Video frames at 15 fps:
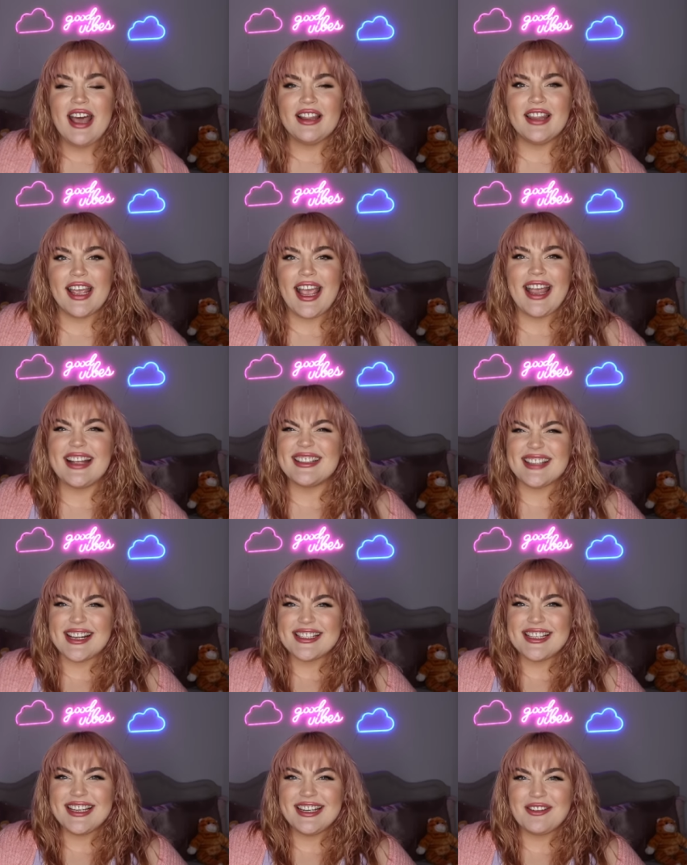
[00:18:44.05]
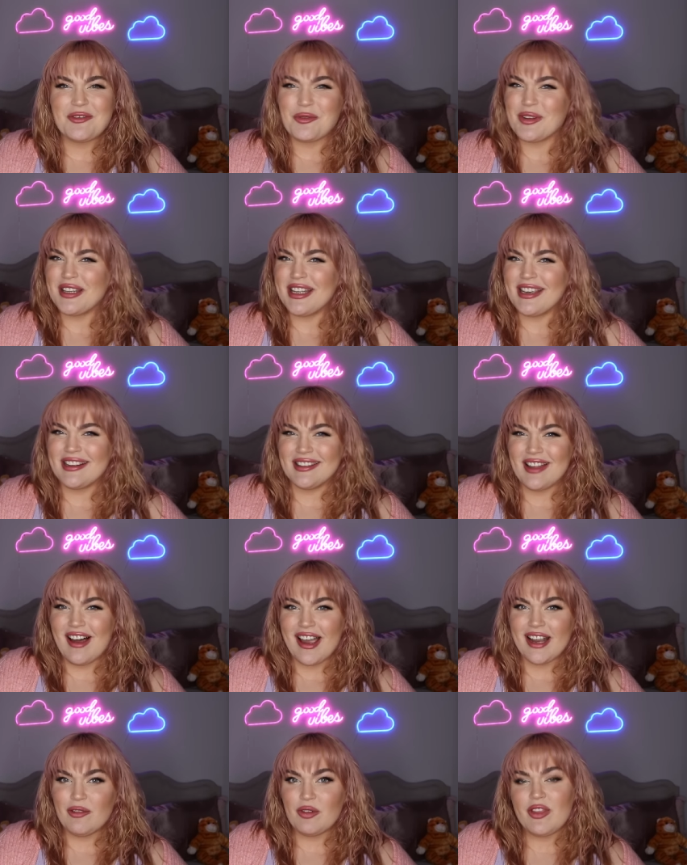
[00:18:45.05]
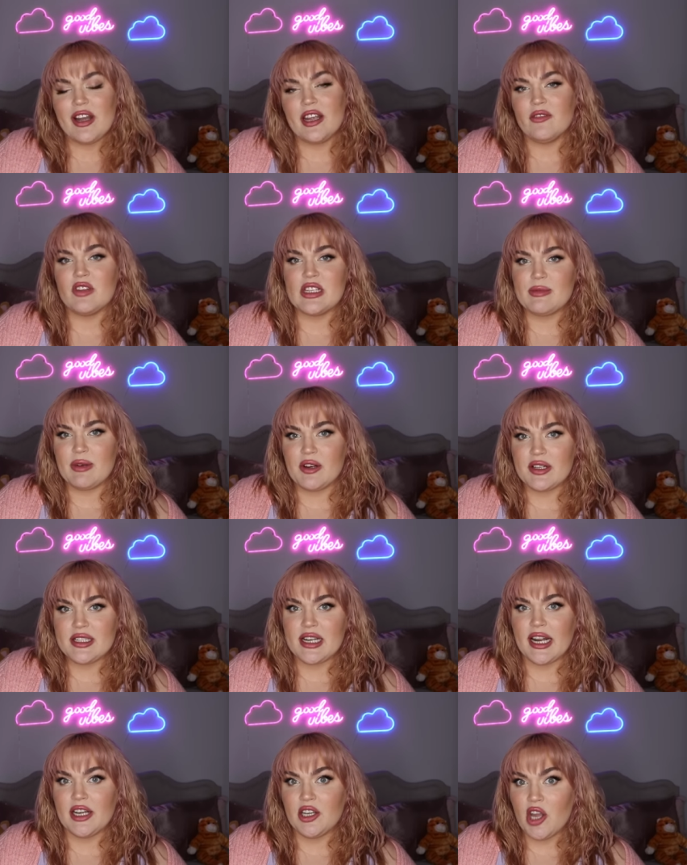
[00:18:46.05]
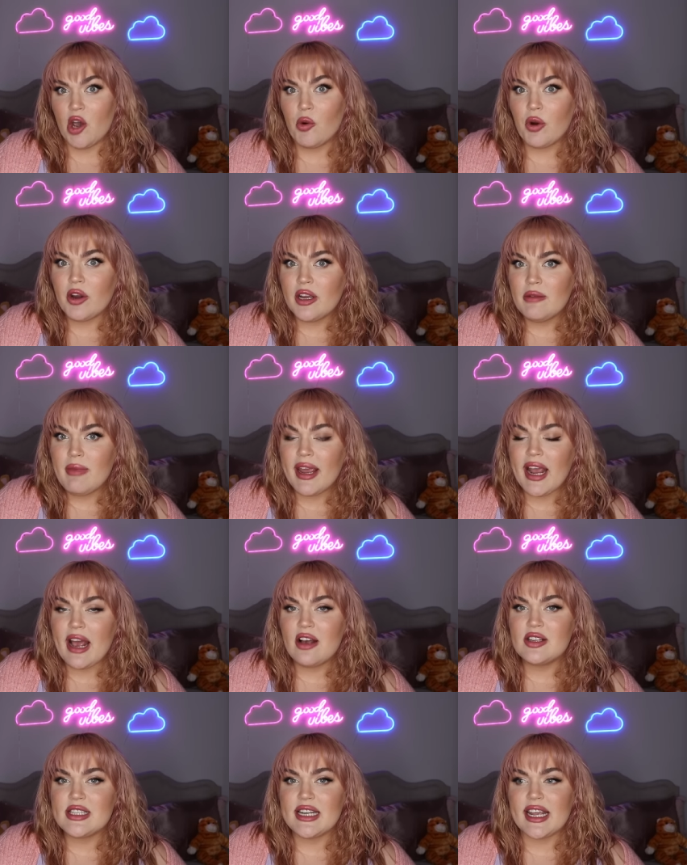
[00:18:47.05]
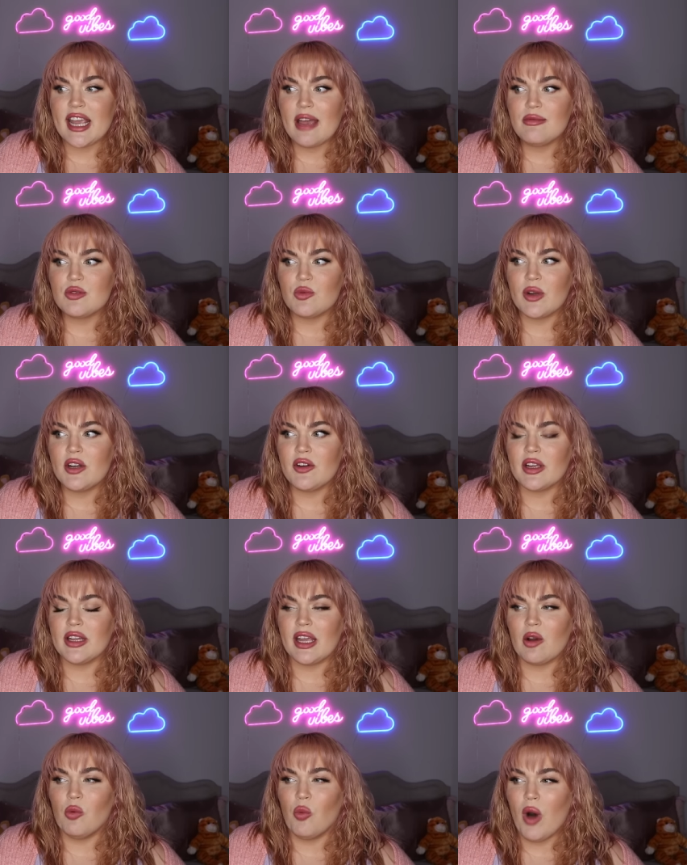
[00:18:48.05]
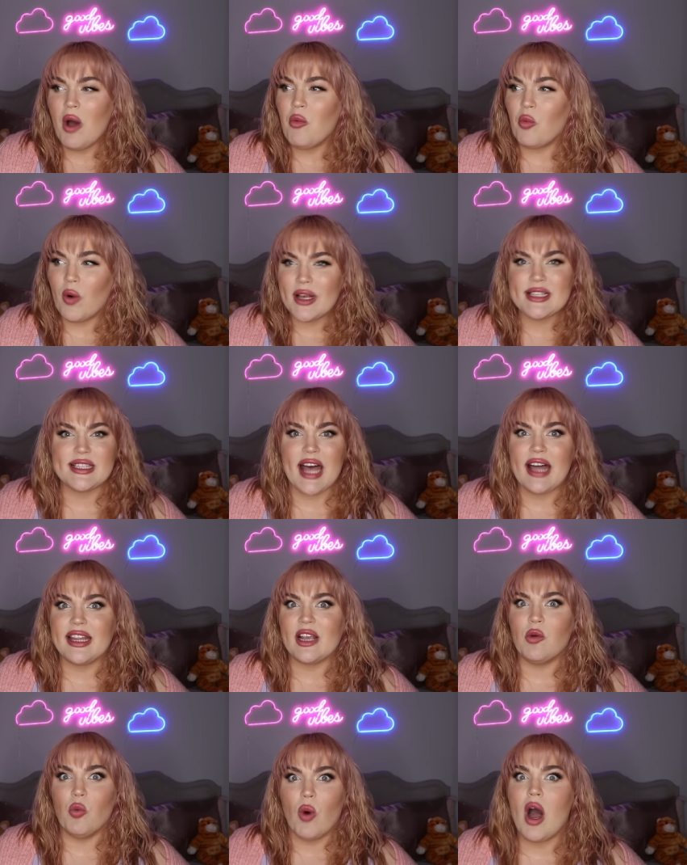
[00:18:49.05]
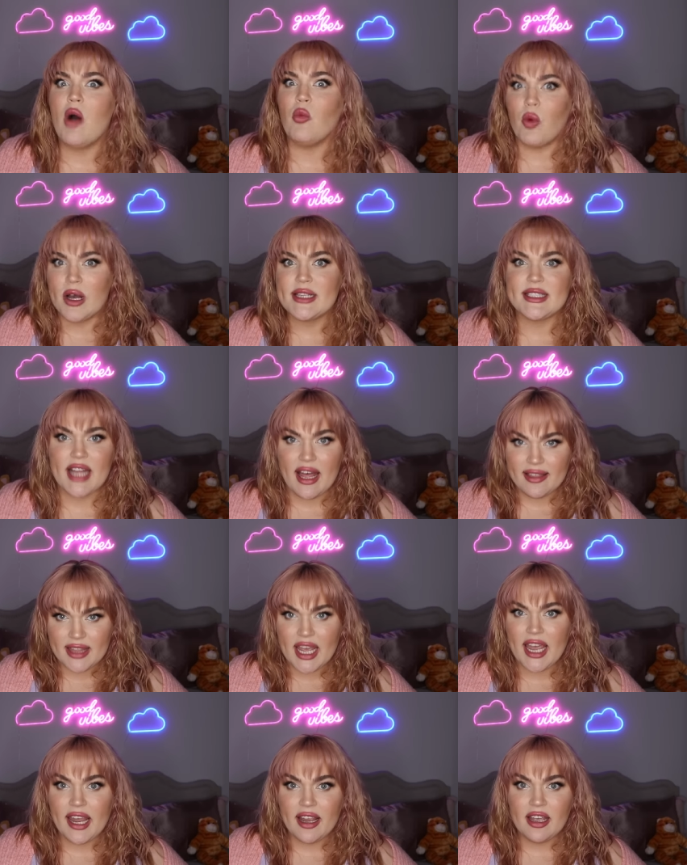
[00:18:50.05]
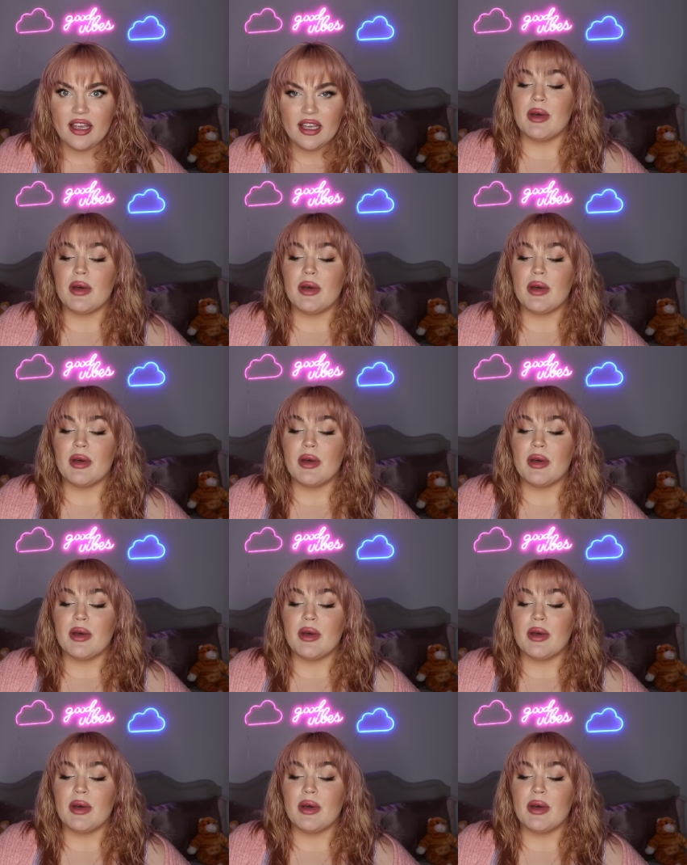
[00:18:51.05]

Like, it doesn't really align with any of the spirits that I know are in my house. And I kept wondering, like, what was that? Like, what was that thing?